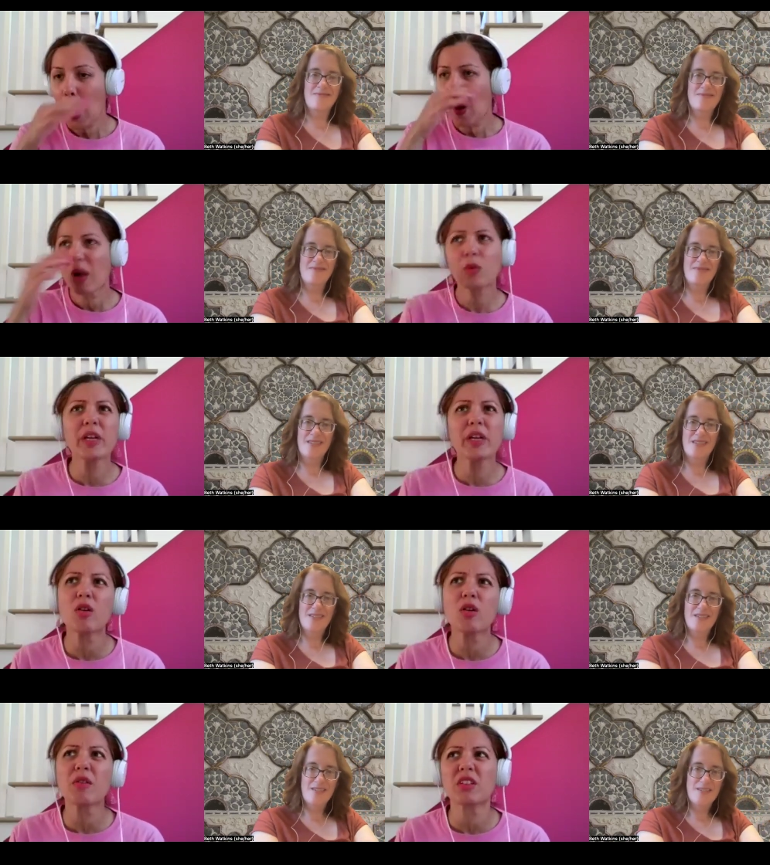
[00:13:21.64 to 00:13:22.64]
Speaker 1: All we know
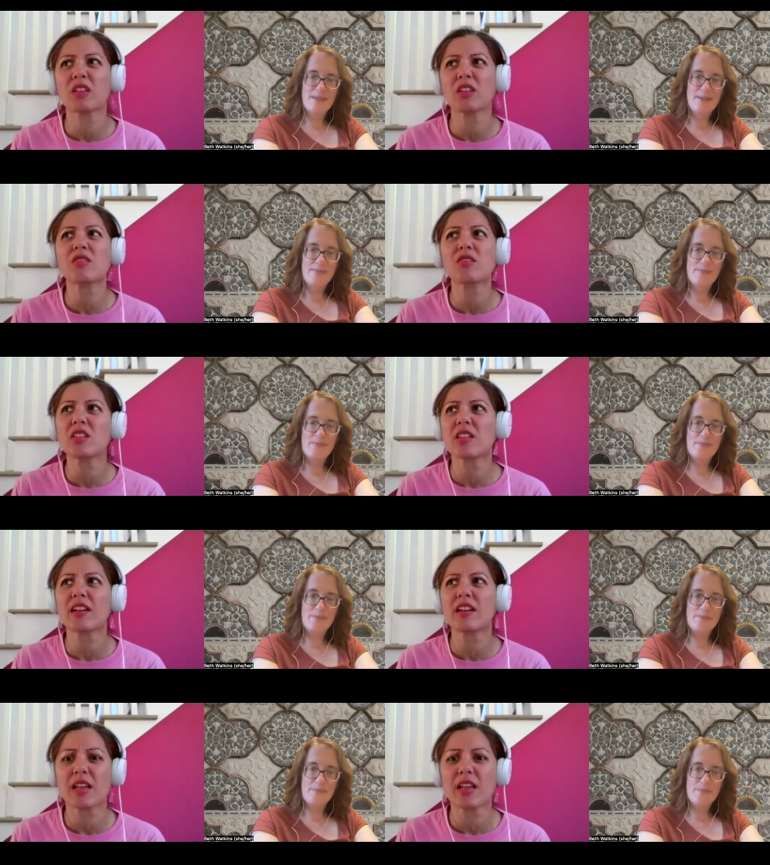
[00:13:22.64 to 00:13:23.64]
about Hrithik Roshan is that
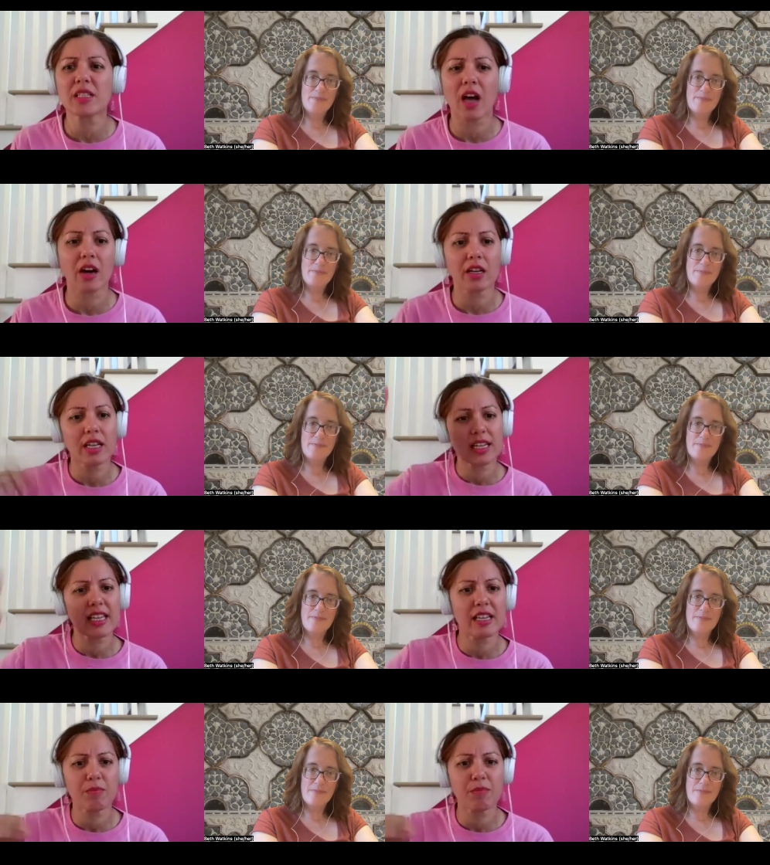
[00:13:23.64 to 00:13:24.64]
his name is Aryan and
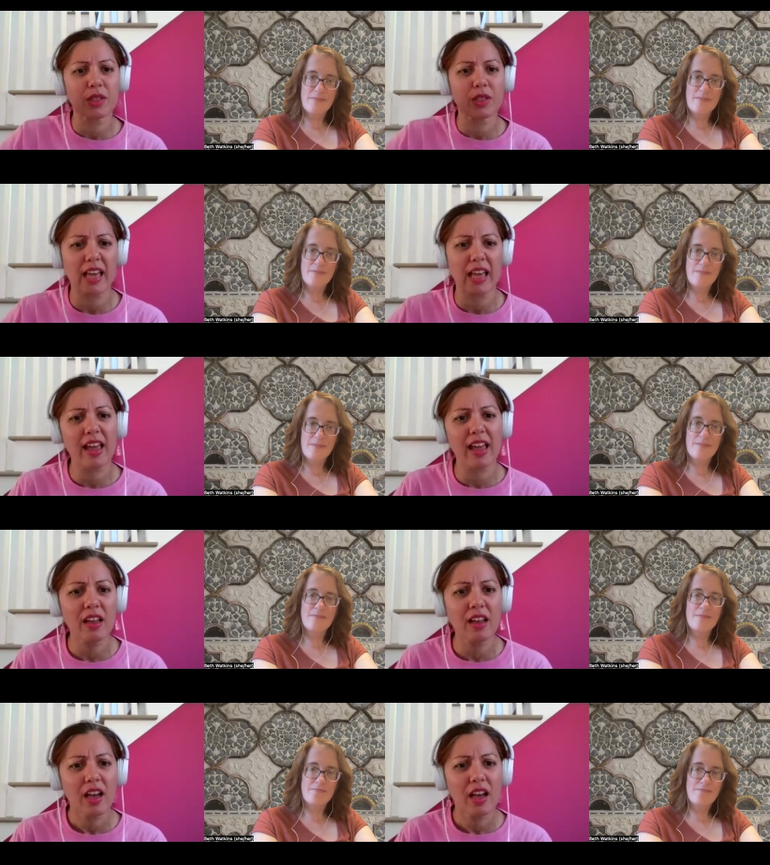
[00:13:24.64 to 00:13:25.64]
he puts A
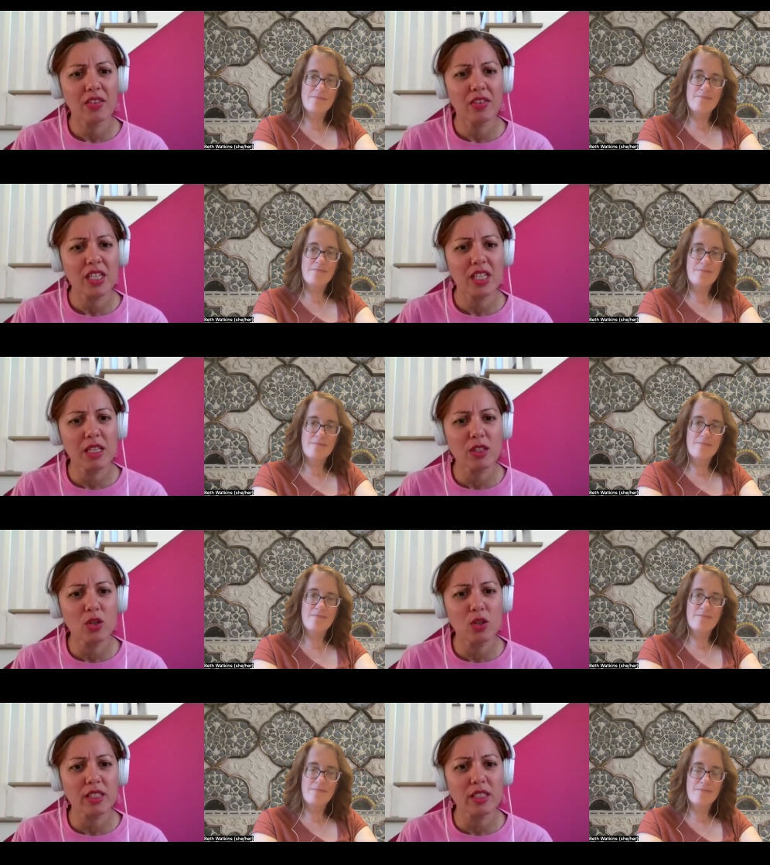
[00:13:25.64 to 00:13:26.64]
every time he's
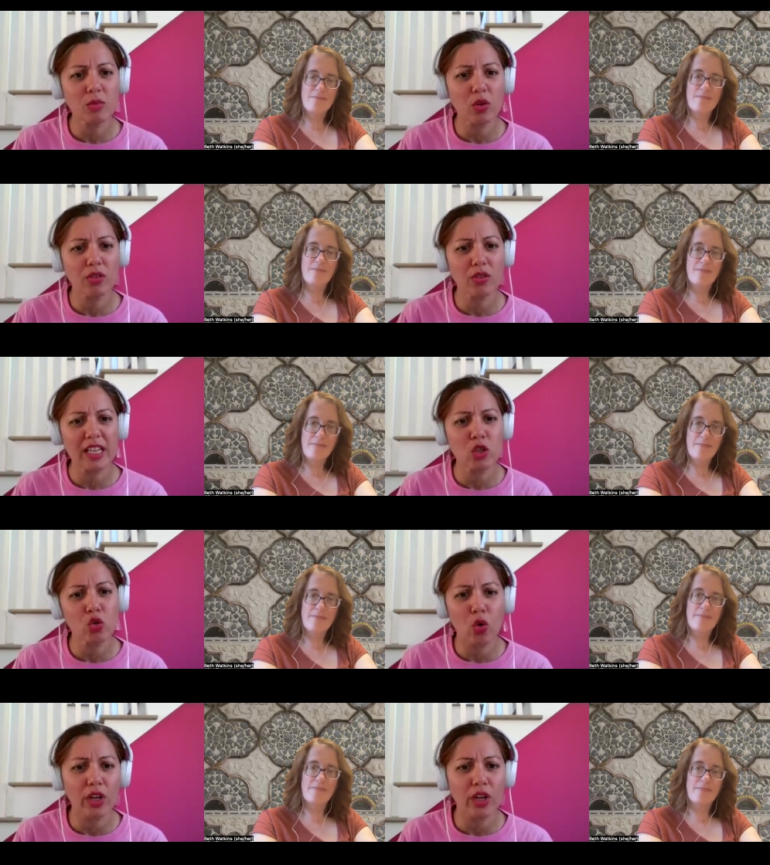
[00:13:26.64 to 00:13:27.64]
doing some sort of like
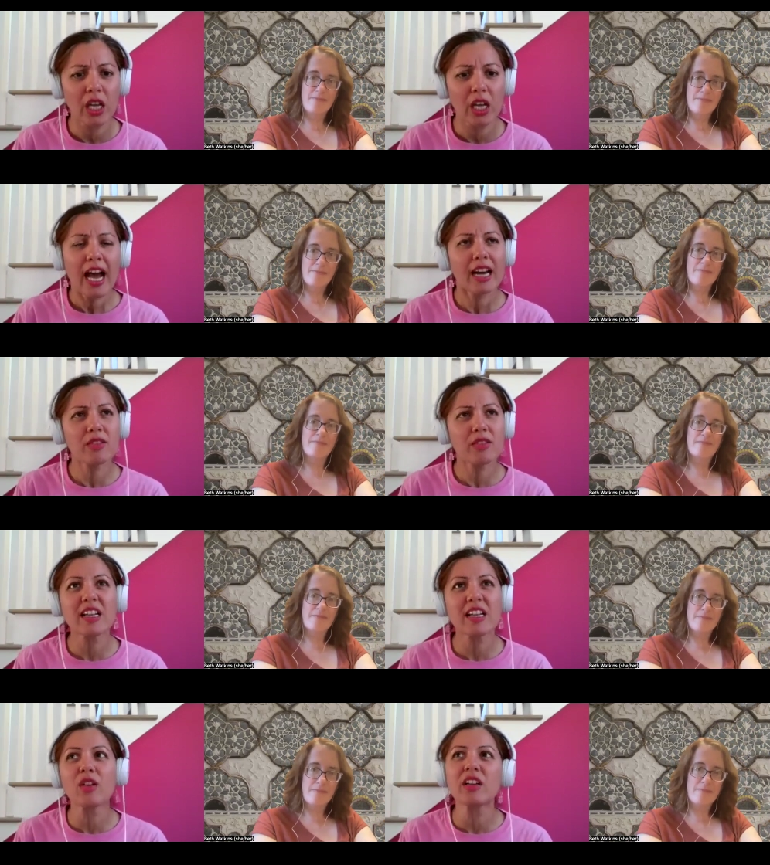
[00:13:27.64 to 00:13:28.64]
chori. And I was like,
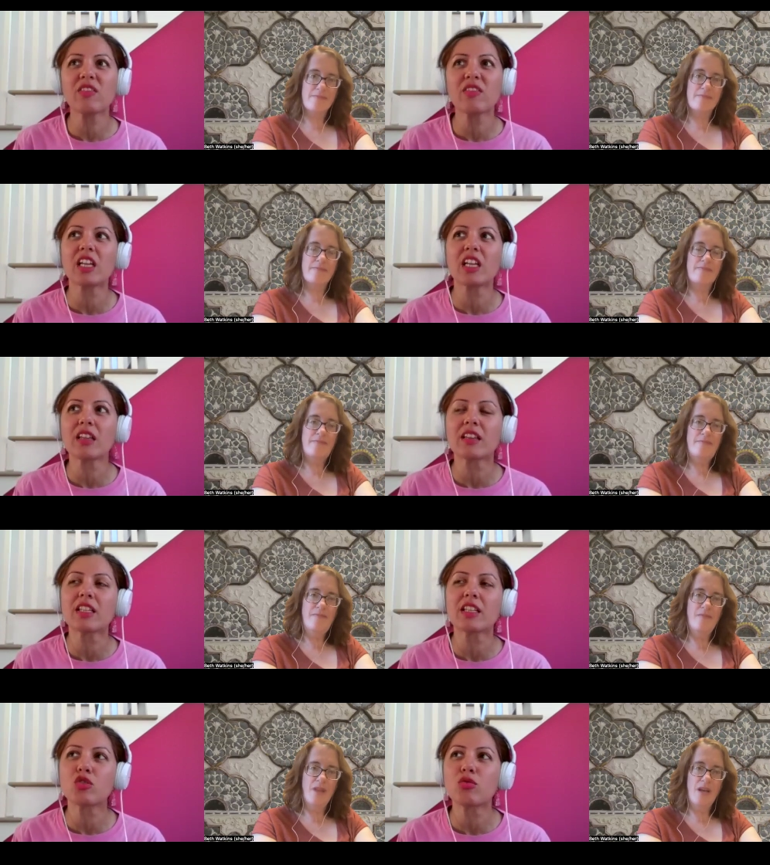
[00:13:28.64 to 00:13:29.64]
how convenient that
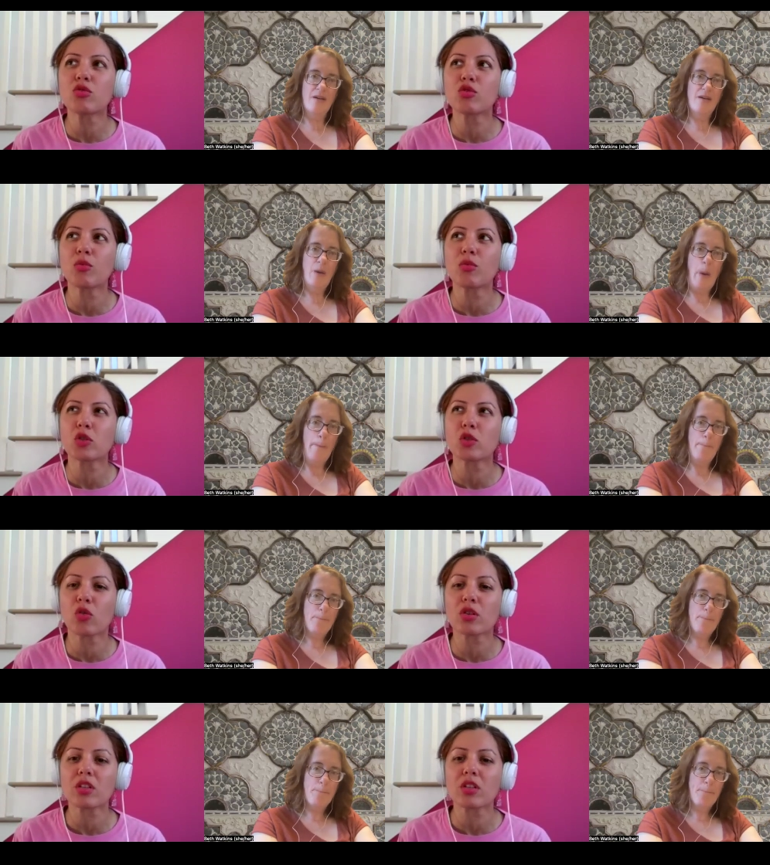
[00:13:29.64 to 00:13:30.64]
these two super
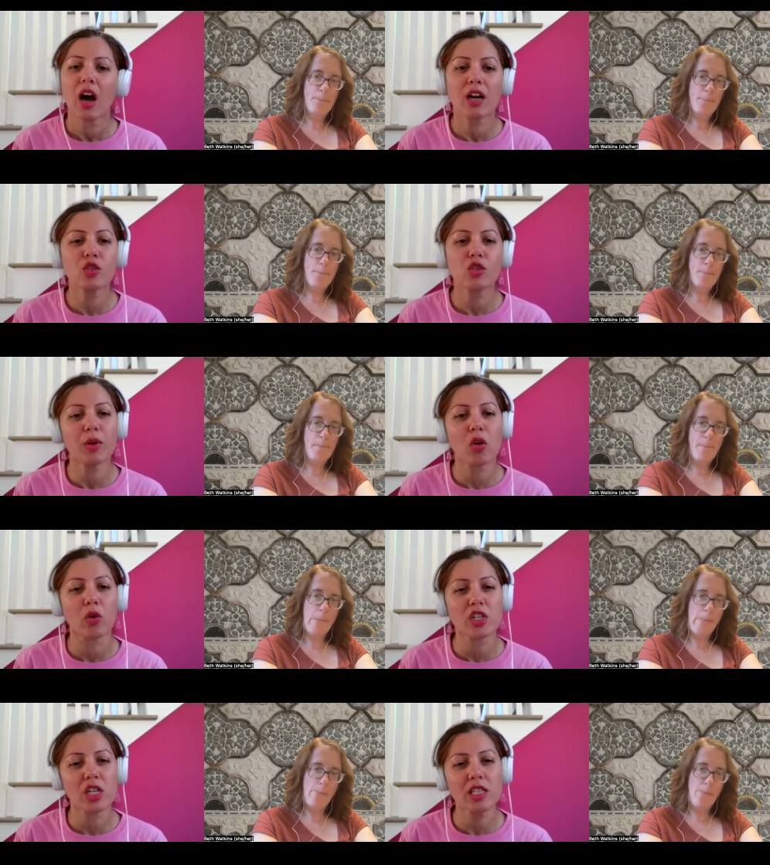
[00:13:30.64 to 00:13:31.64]
chores are super
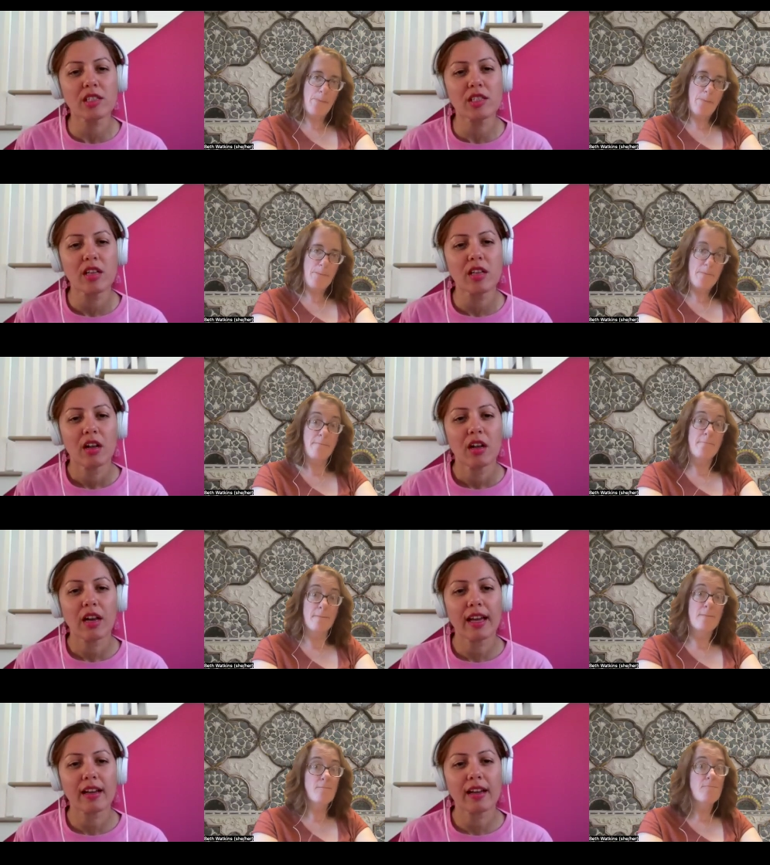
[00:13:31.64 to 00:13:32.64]
gorgeous
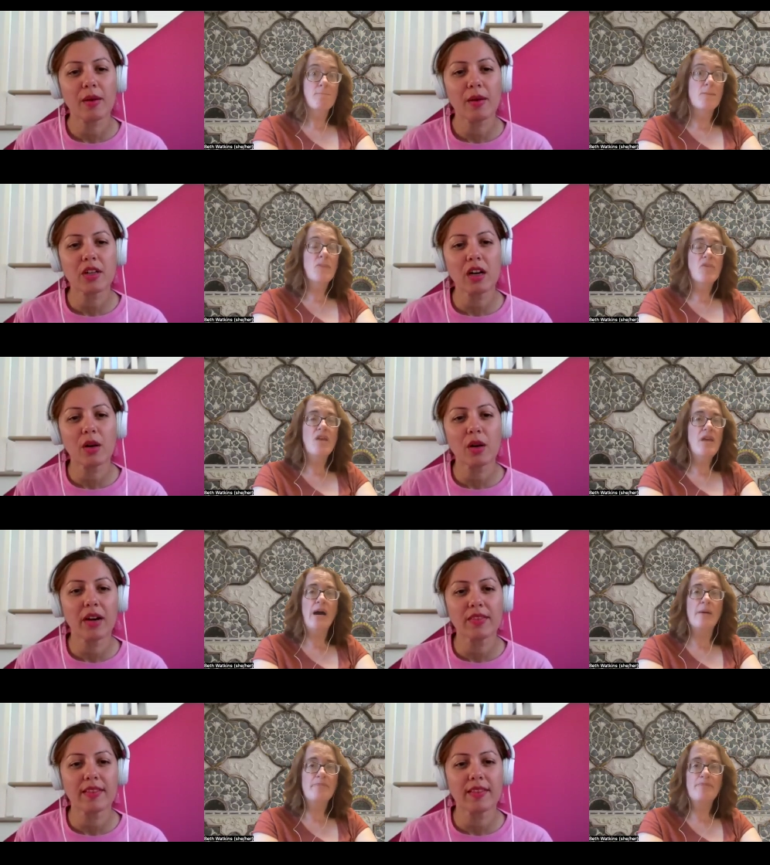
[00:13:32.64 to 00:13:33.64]
like I was not aware
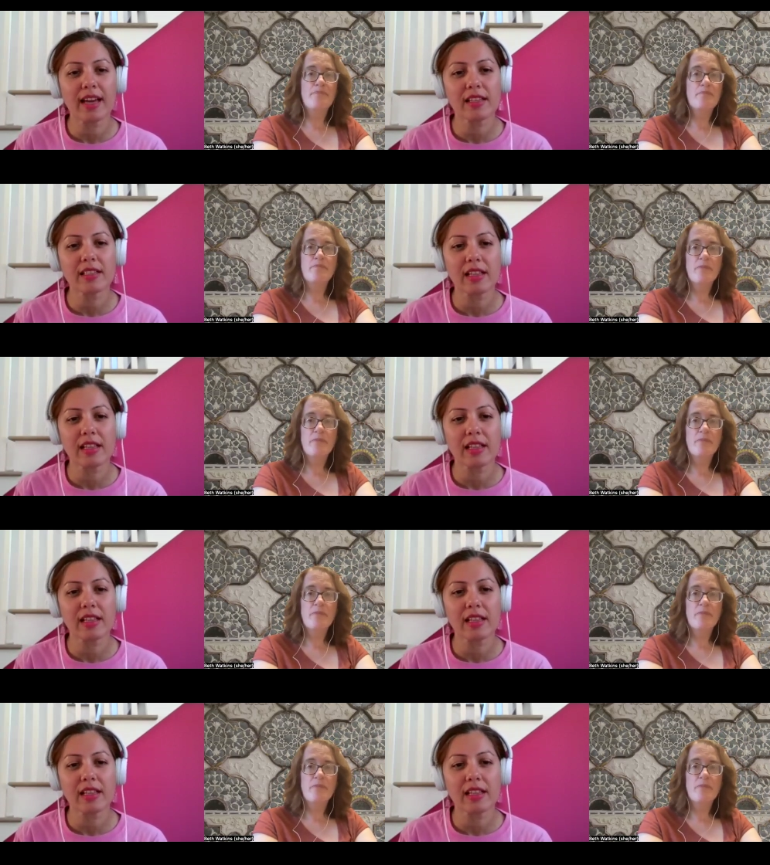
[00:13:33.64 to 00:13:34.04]
yeah. that that is